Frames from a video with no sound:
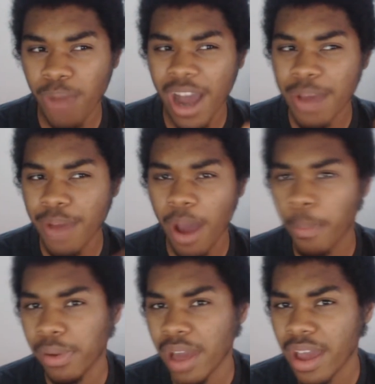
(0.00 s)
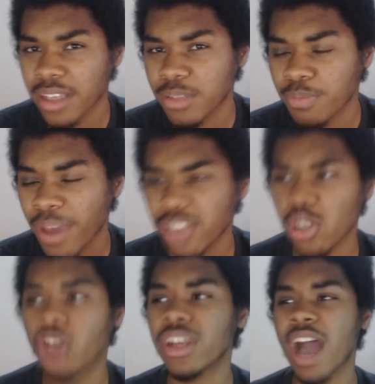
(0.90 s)
buy better players
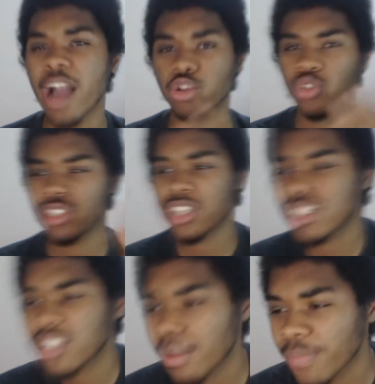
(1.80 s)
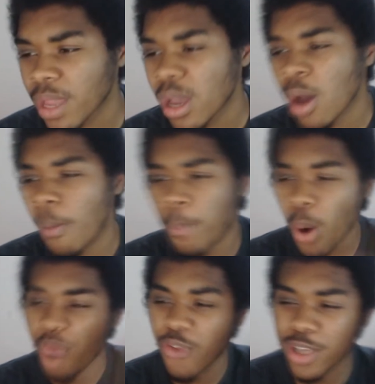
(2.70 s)
based on the actual system.
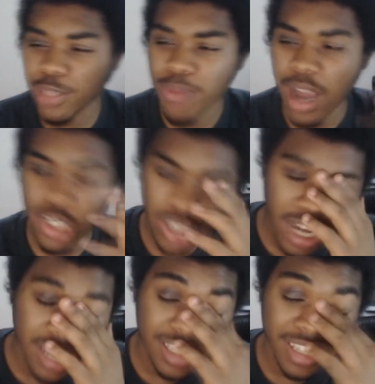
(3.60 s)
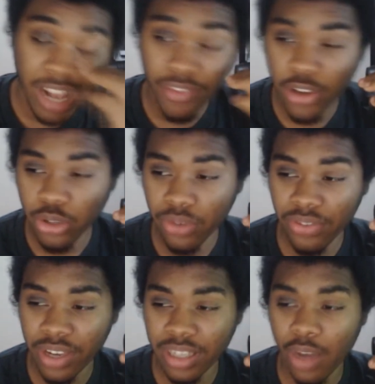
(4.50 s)
But for this match in itself, I do
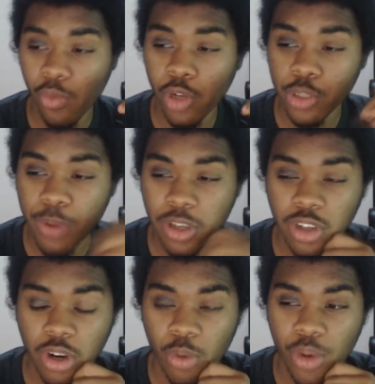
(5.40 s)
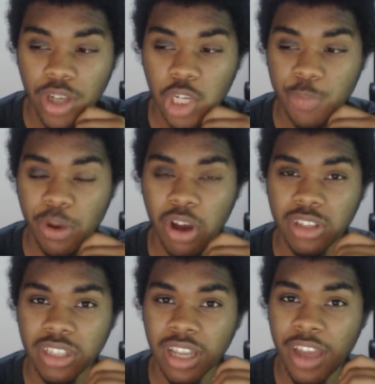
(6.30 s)
think that Wolfsburg's gonna win, just
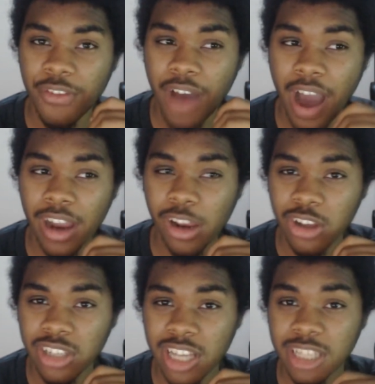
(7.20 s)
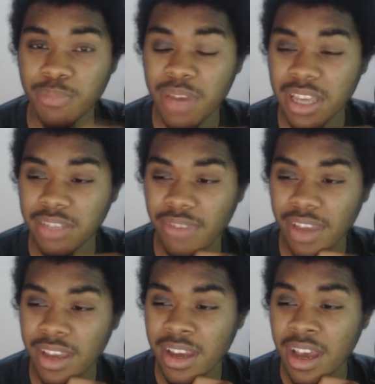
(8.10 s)
because they've had a loss against
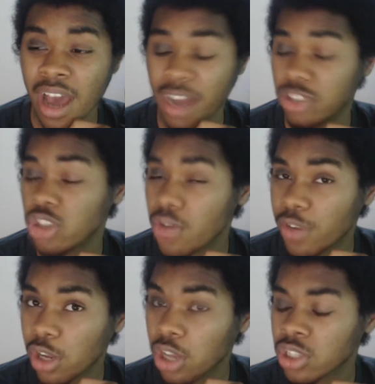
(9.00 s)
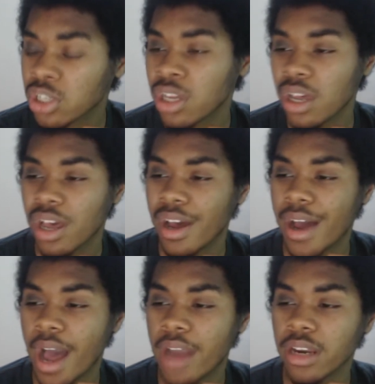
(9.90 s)
PSV, a deserved loss,
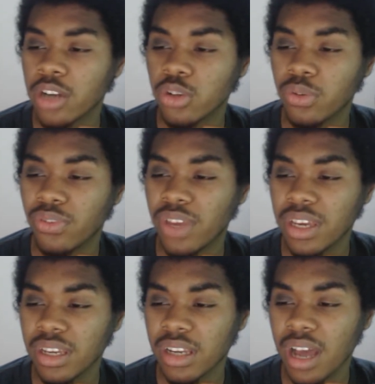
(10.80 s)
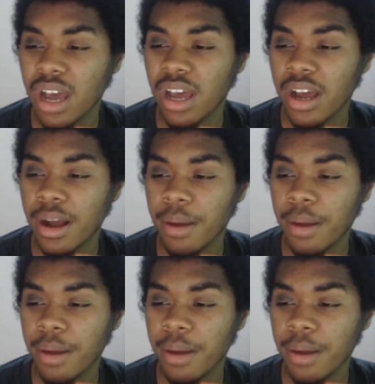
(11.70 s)
and I do think that